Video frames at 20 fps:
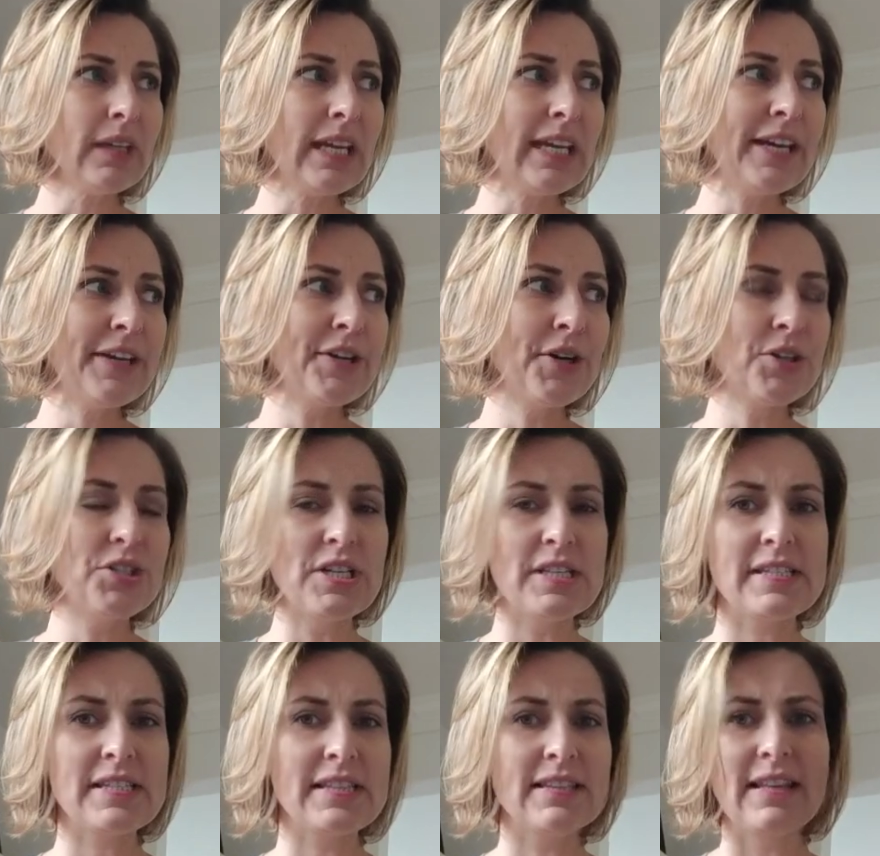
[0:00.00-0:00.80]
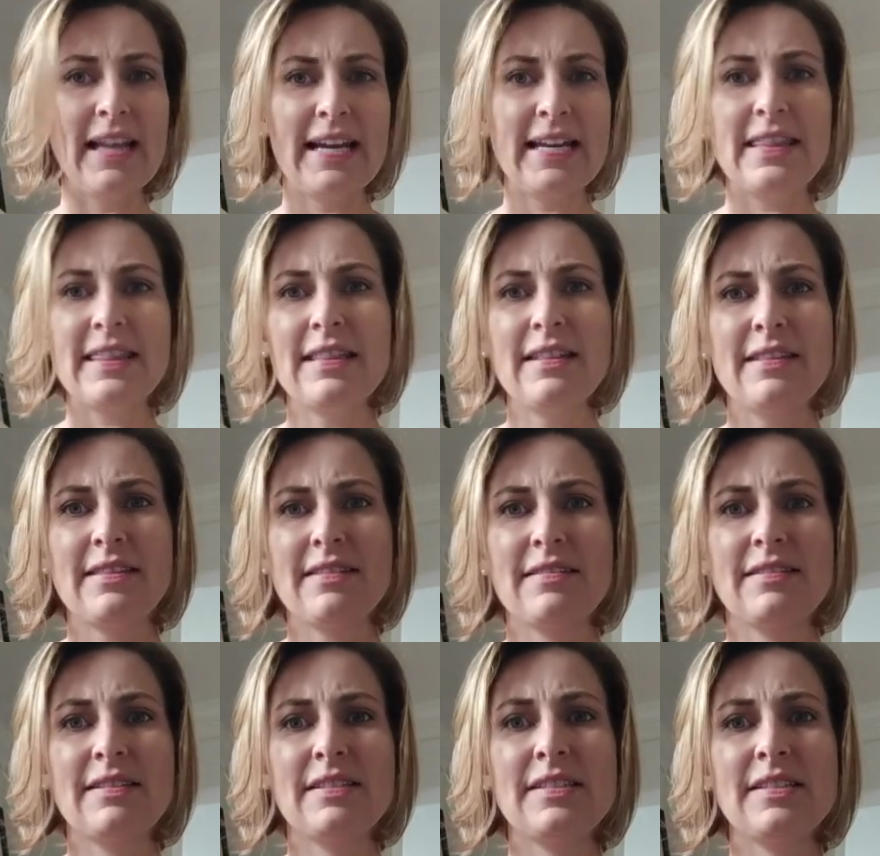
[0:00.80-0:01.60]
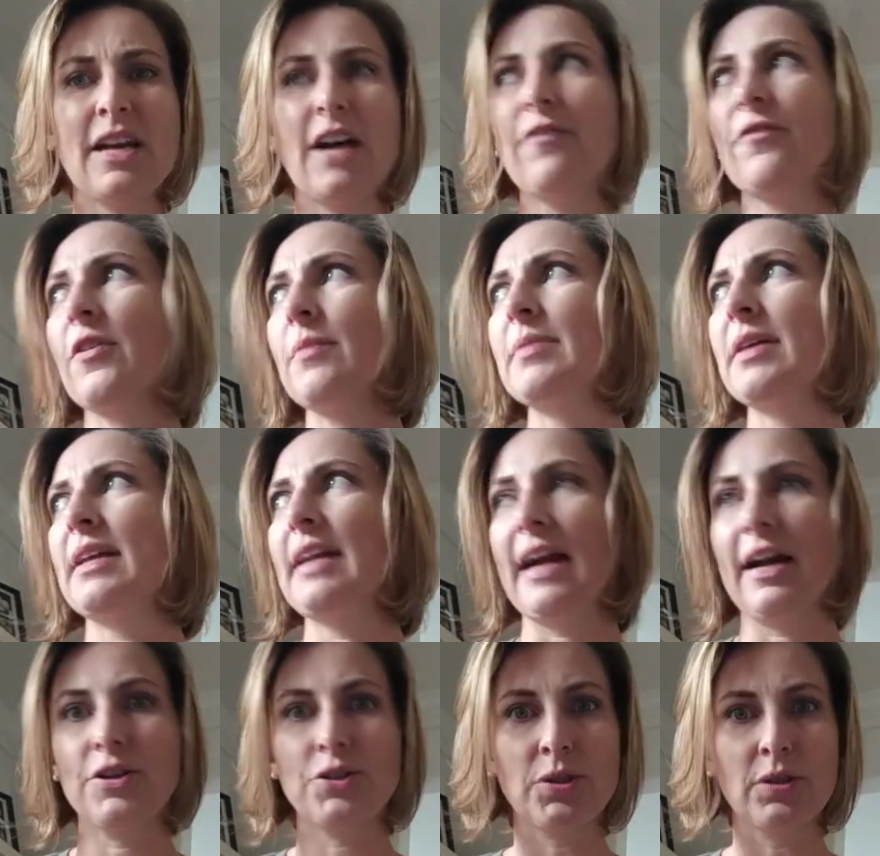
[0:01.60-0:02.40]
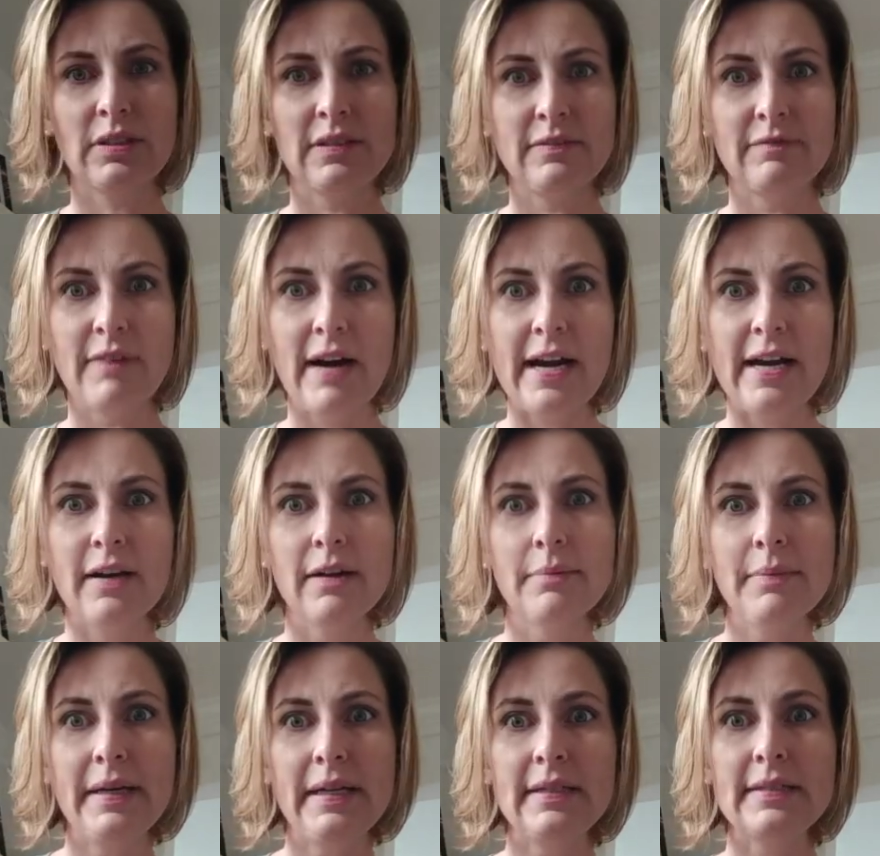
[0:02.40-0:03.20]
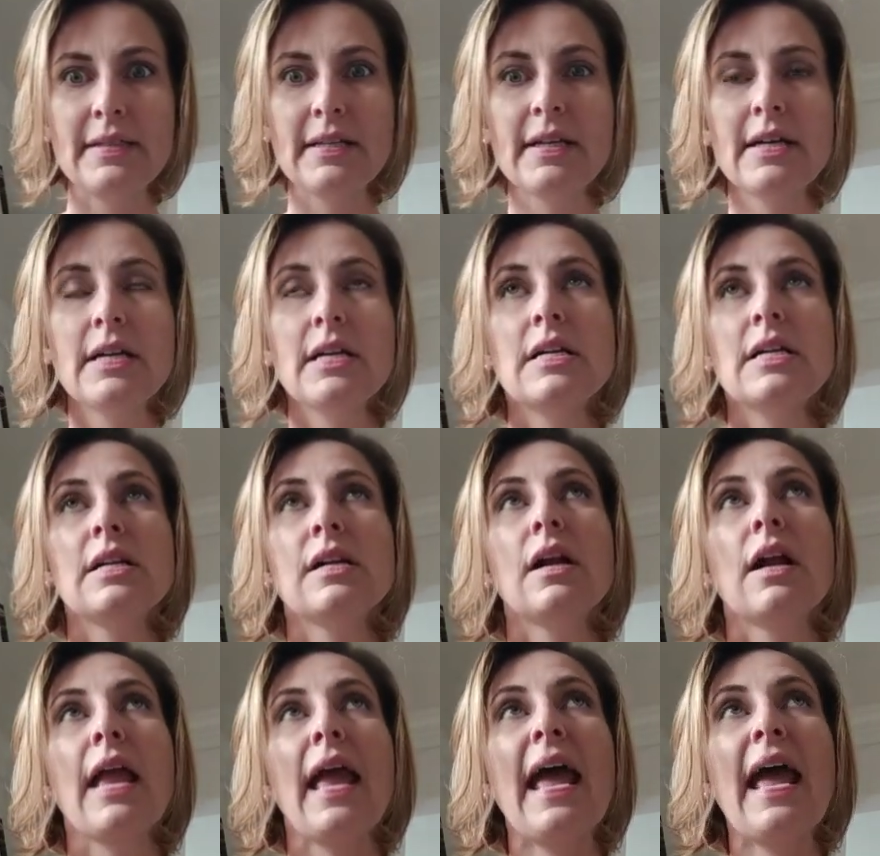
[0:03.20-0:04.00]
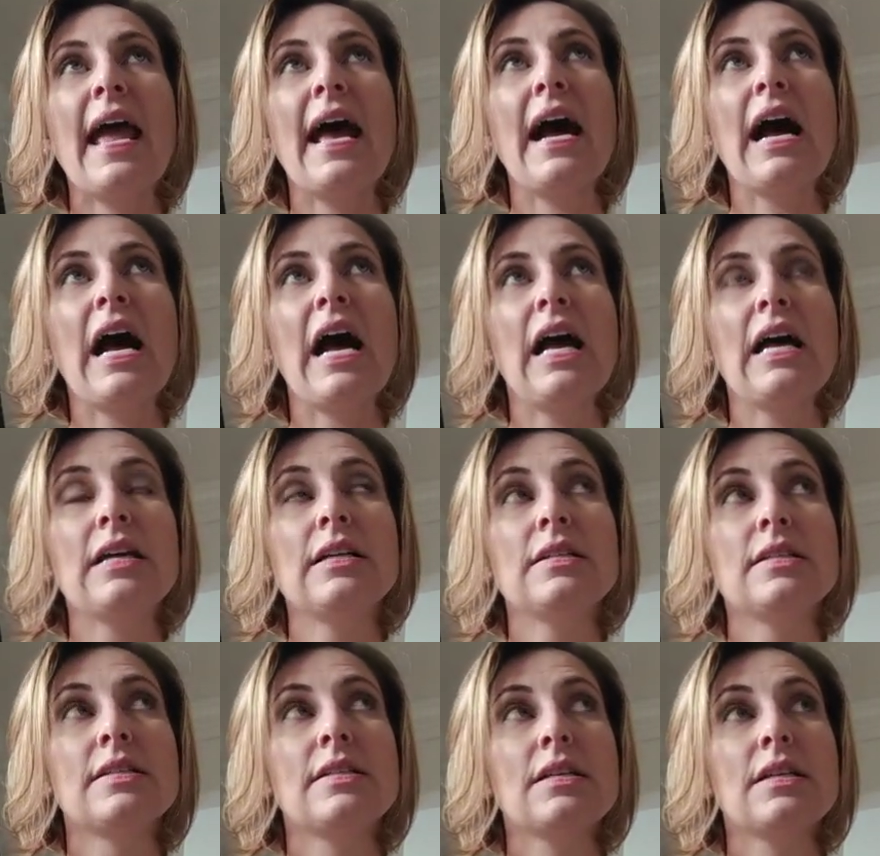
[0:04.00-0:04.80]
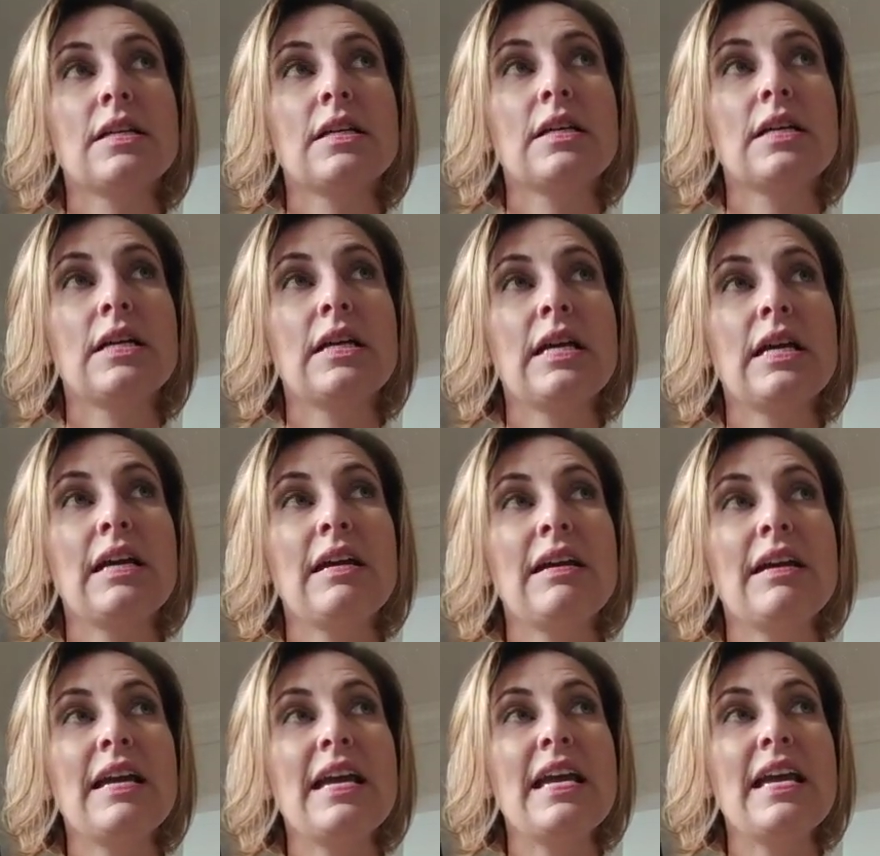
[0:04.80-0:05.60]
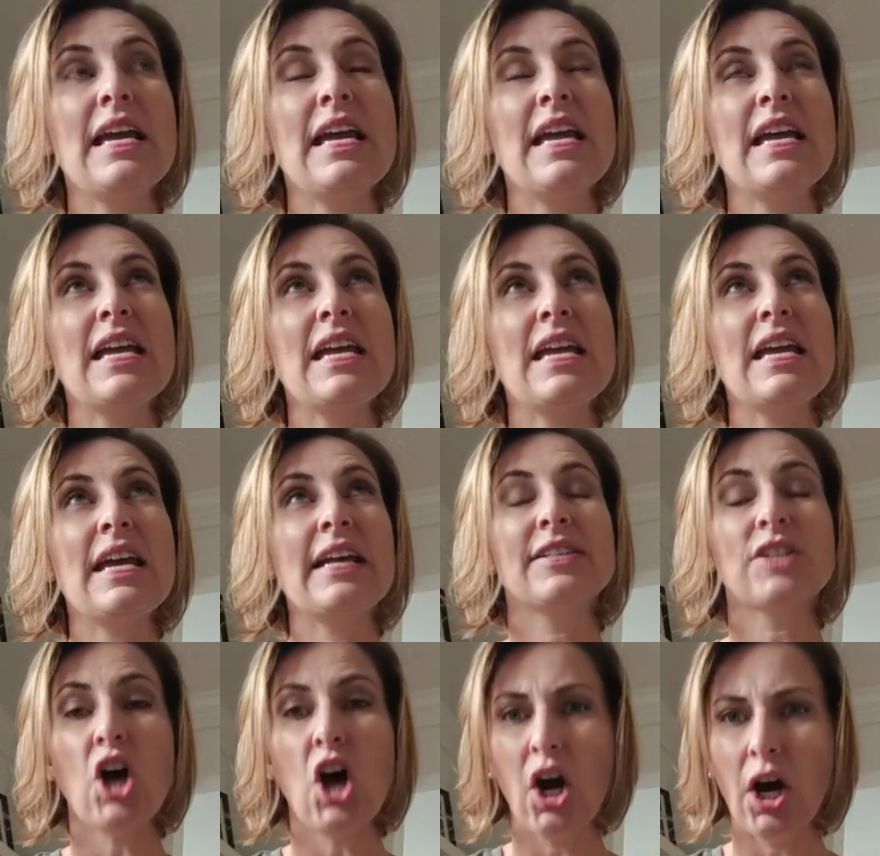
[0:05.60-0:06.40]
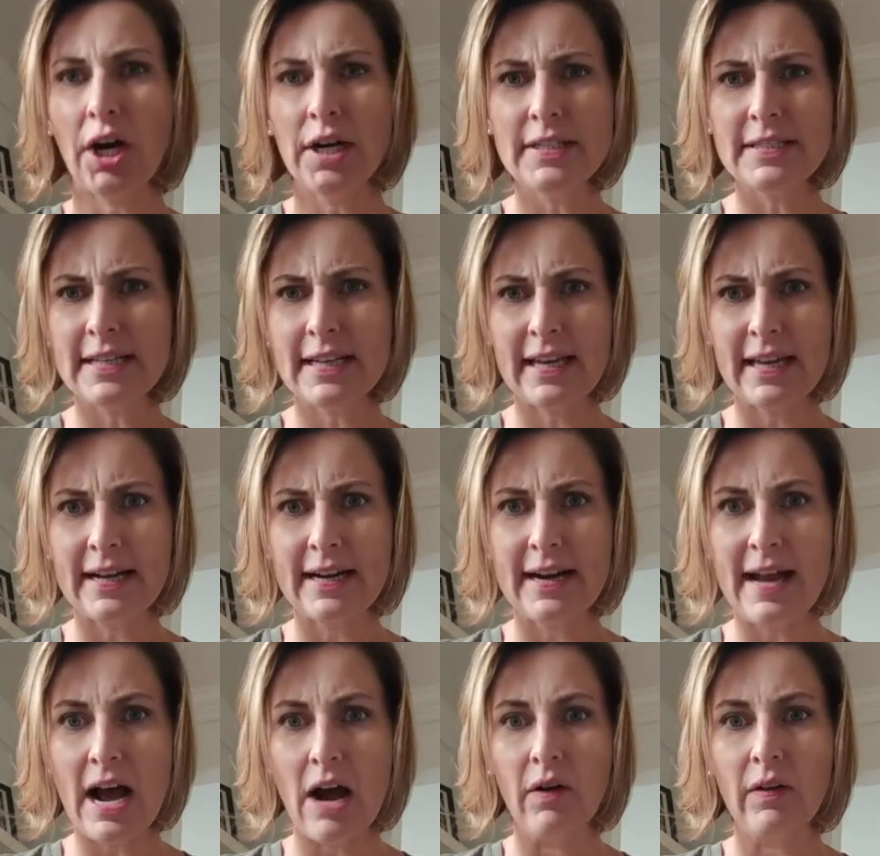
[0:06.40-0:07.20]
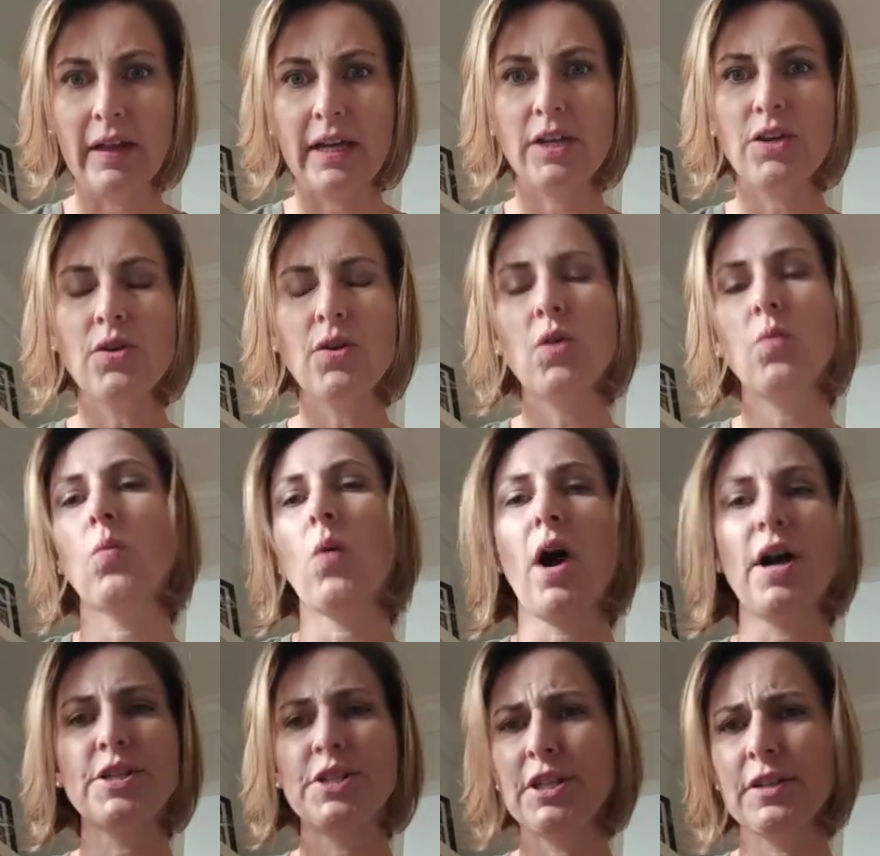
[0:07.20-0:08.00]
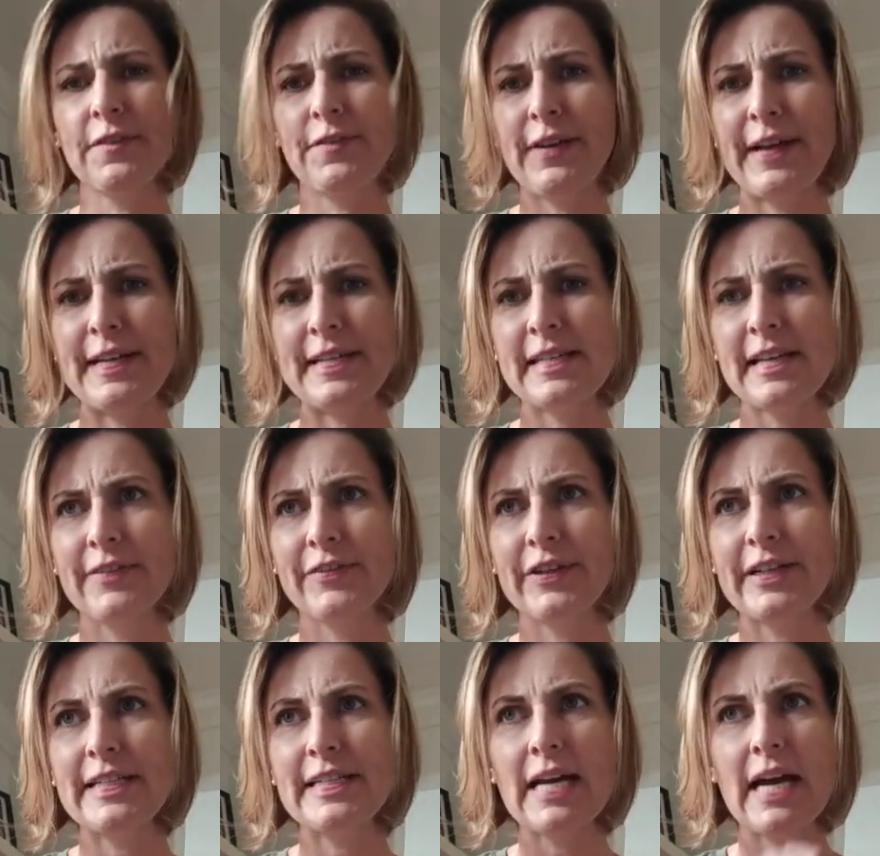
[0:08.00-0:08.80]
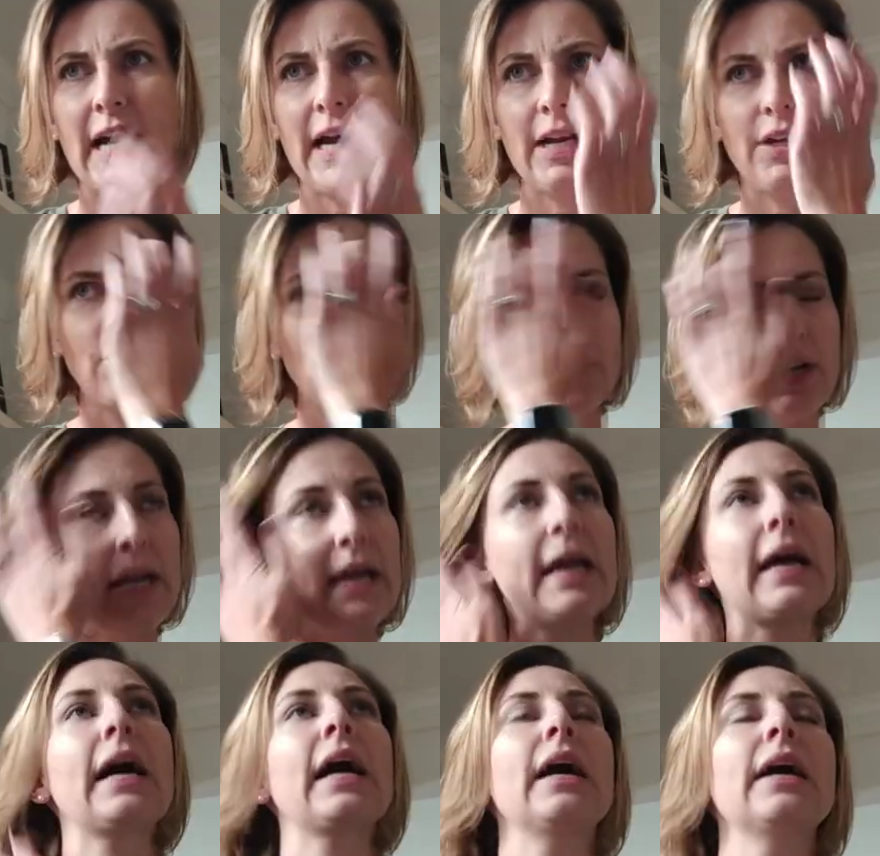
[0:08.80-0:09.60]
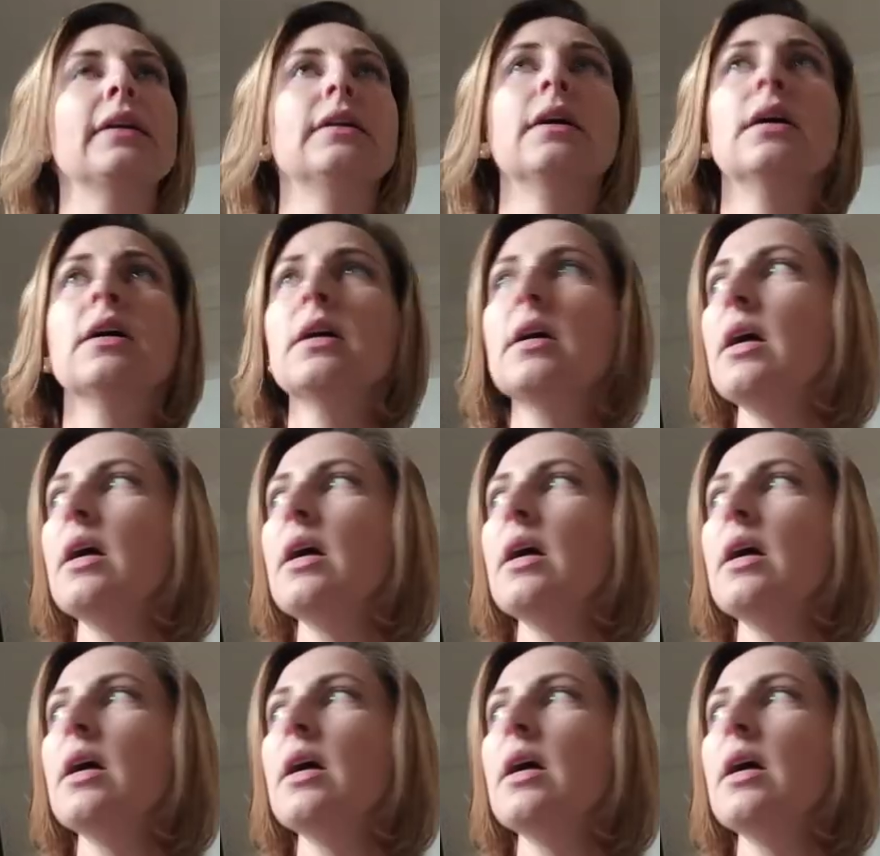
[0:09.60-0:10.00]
you know, just like stuff from the natural environment. And it's hard to get it out. Like, you can wash your face every day. You can